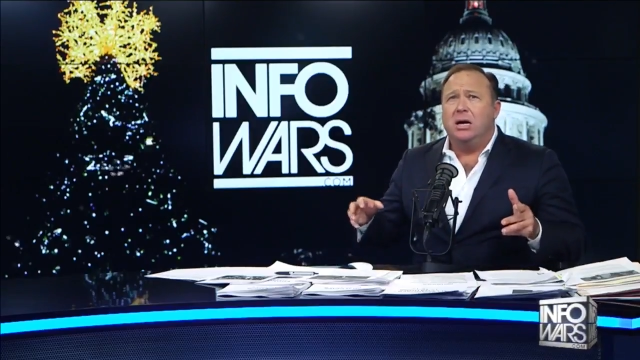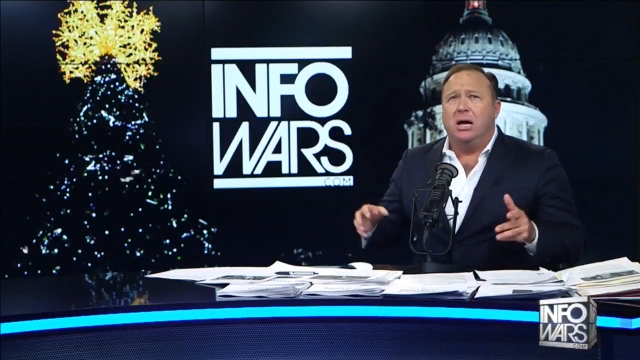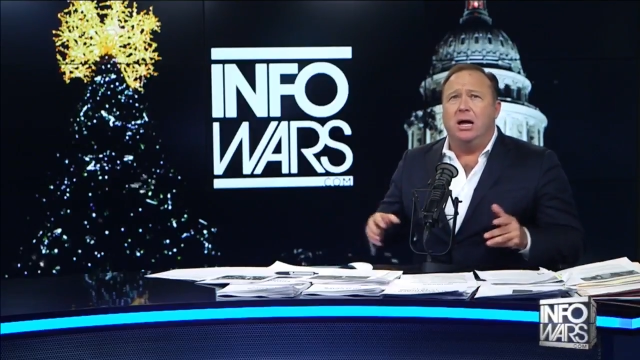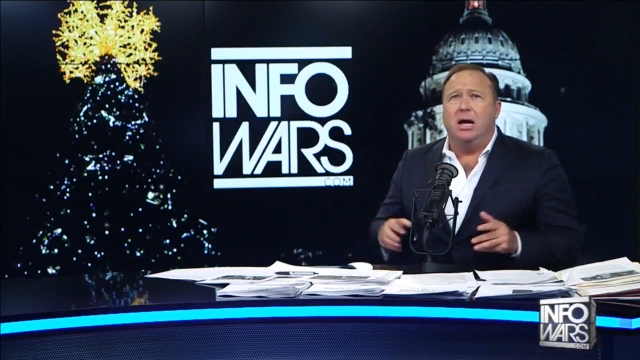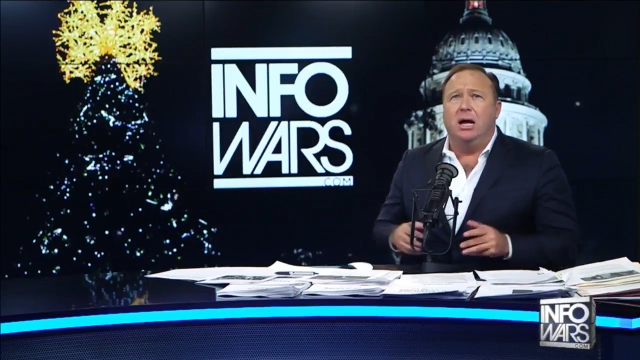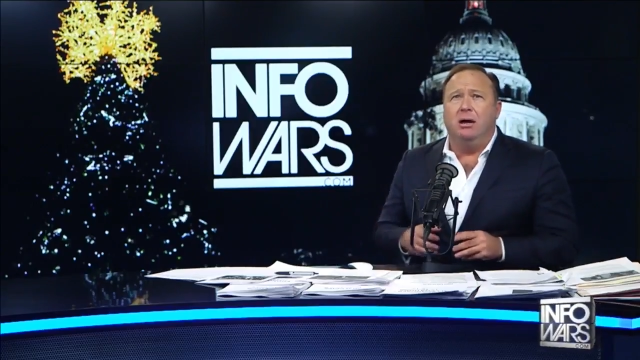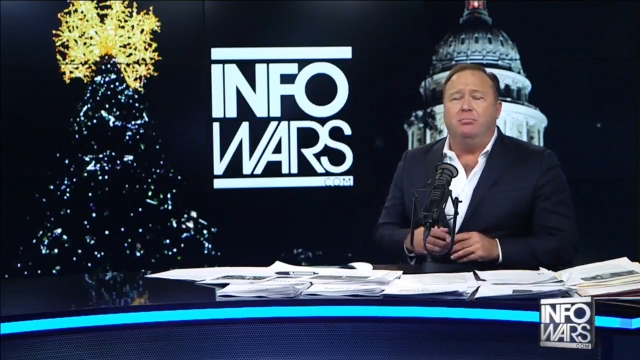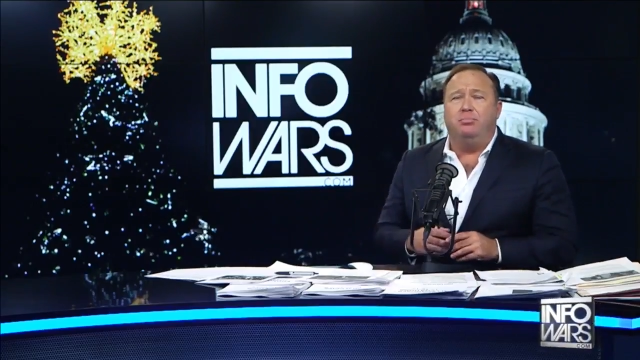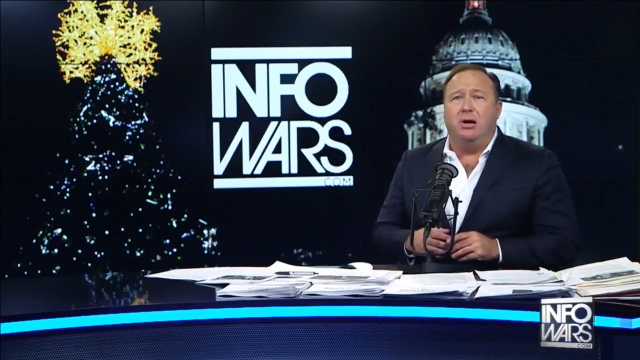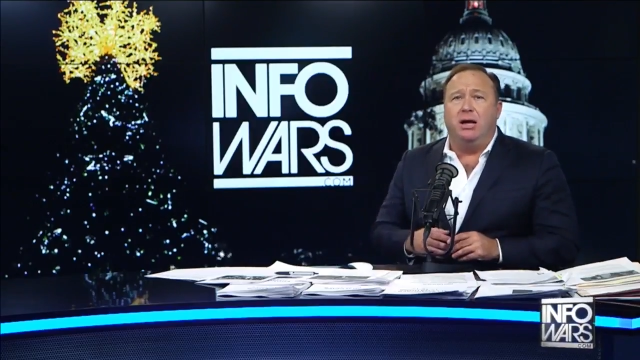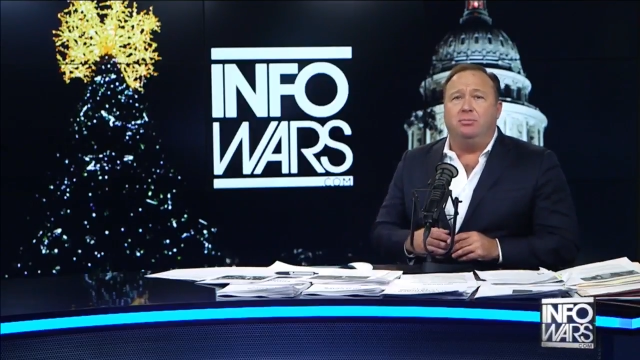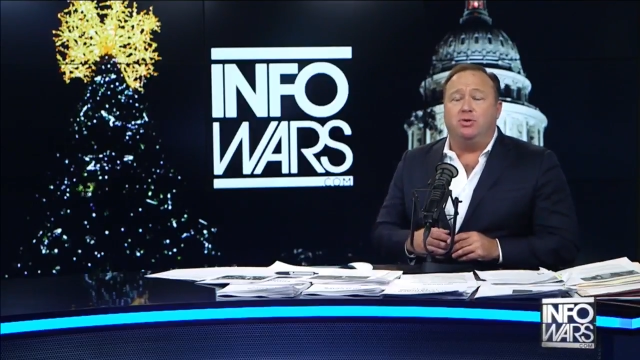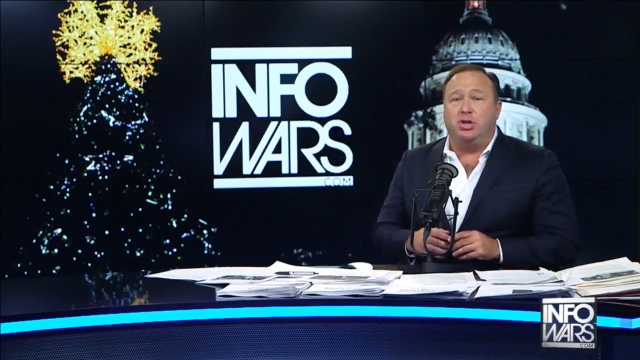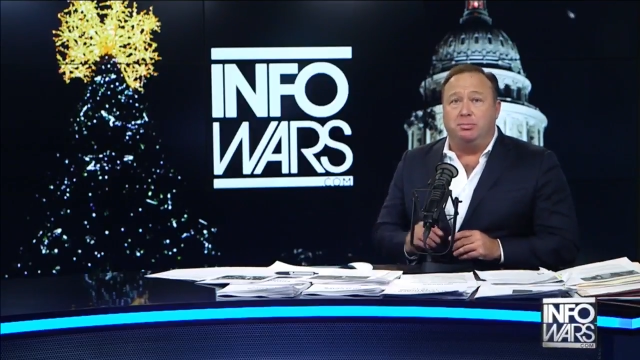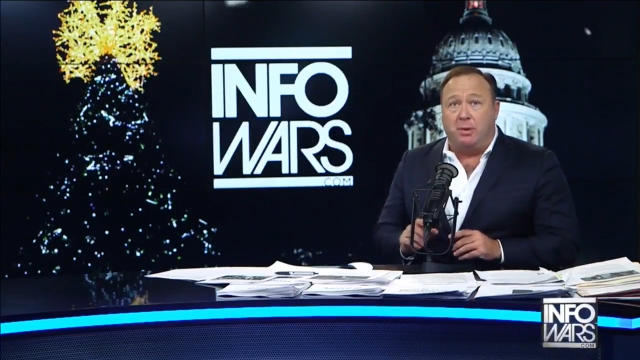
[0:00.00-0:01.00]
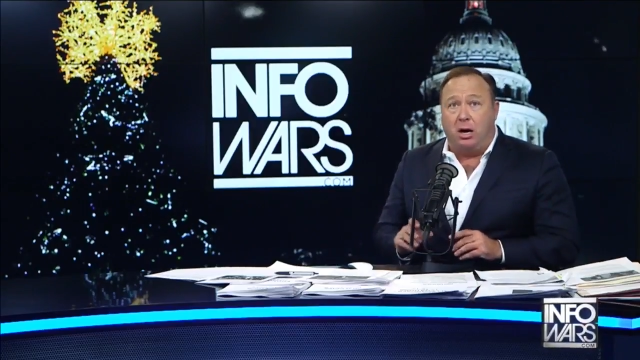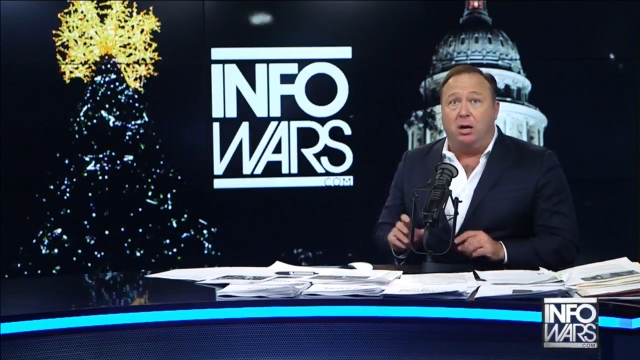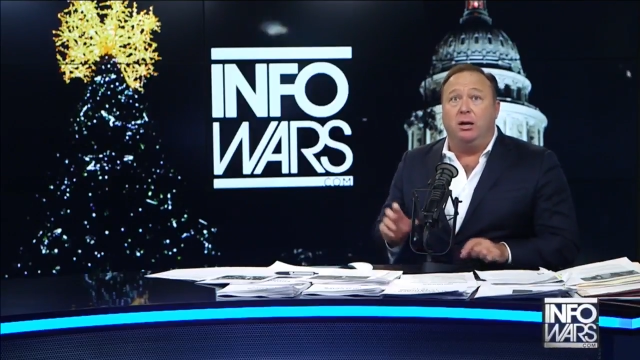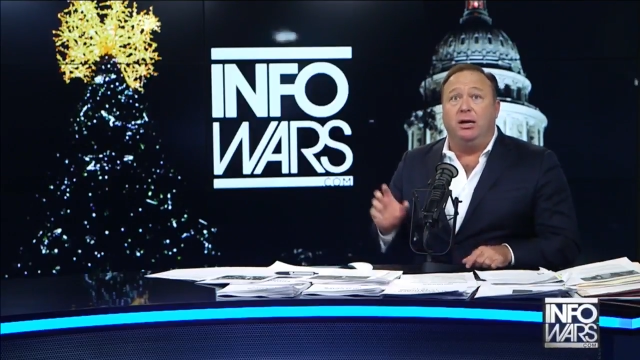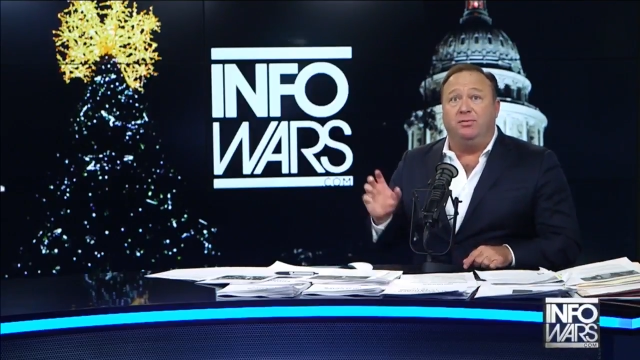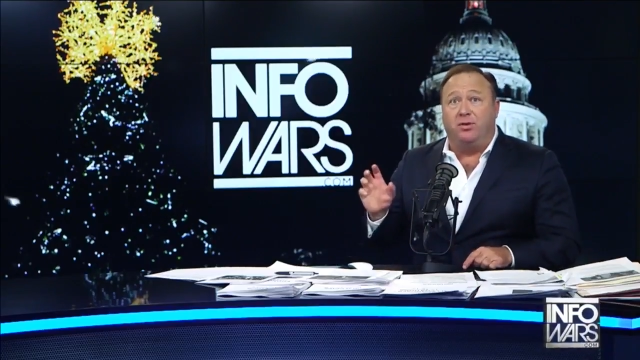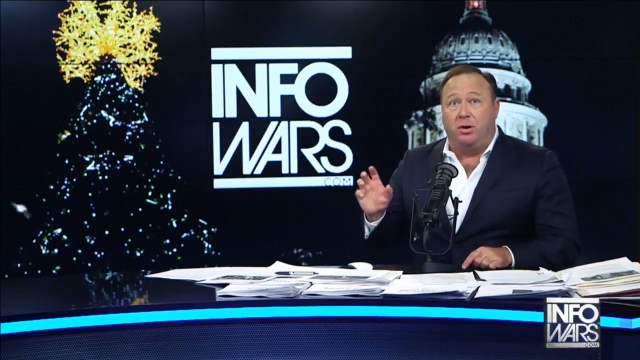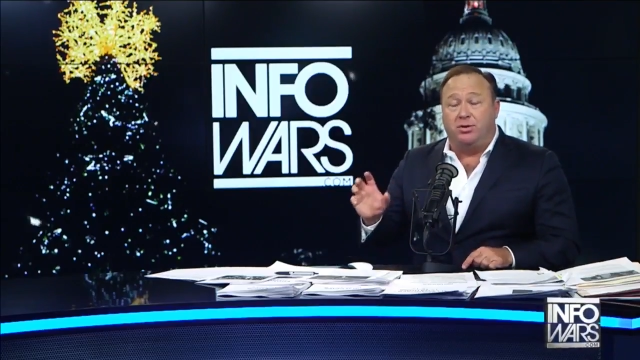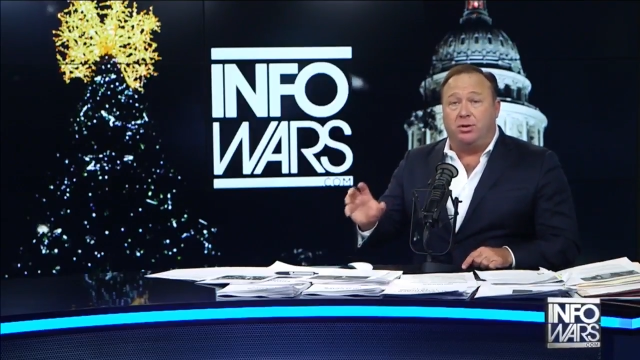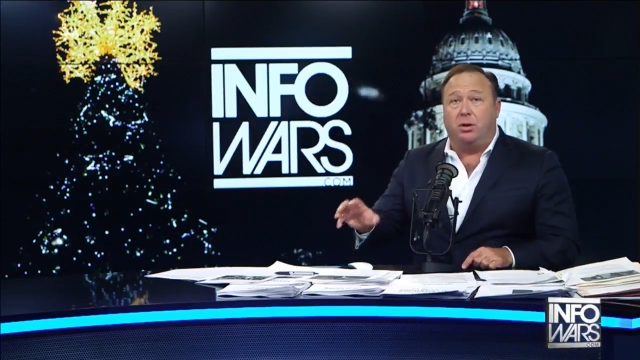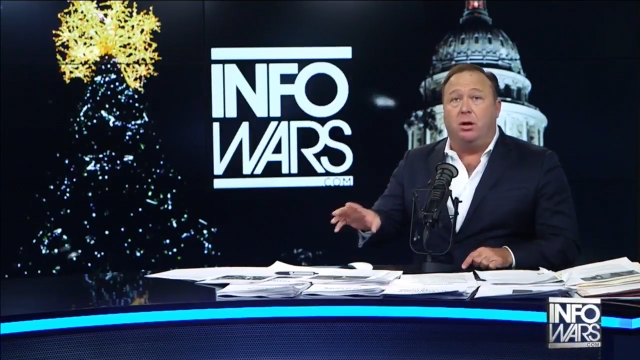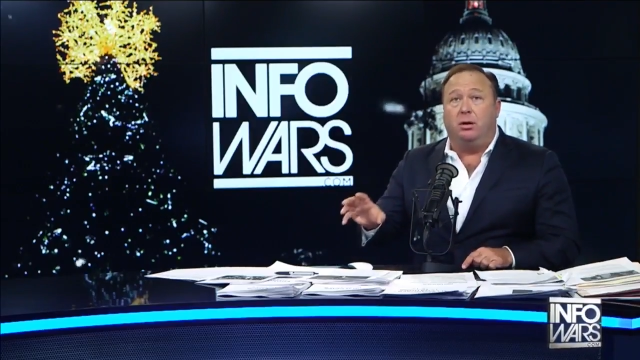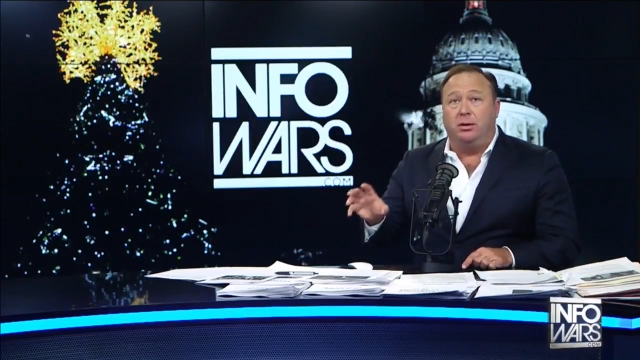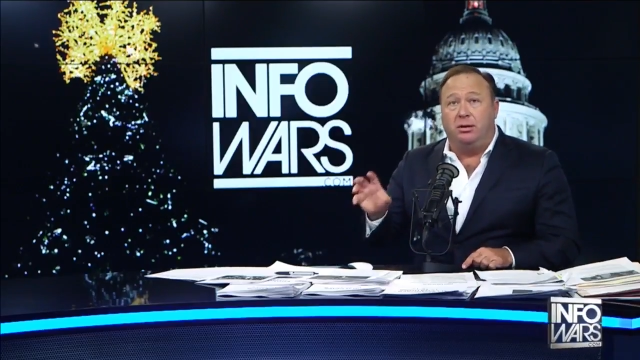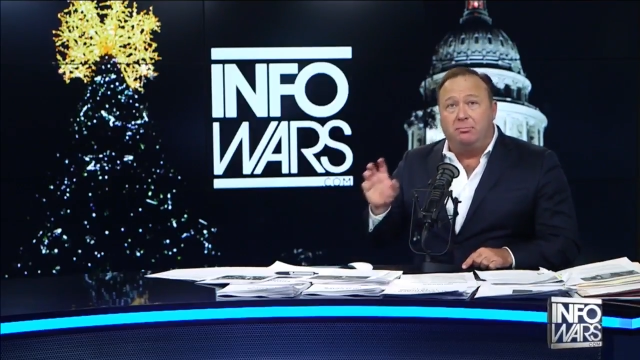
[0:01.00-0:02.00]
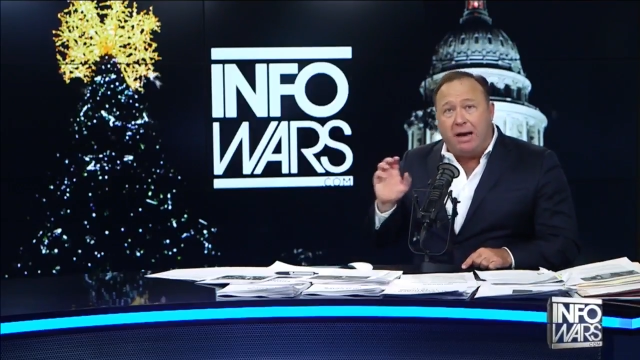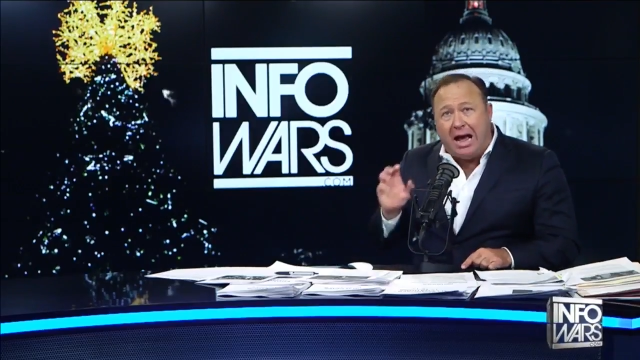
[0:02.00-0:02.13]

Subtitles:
but smartly folks are holding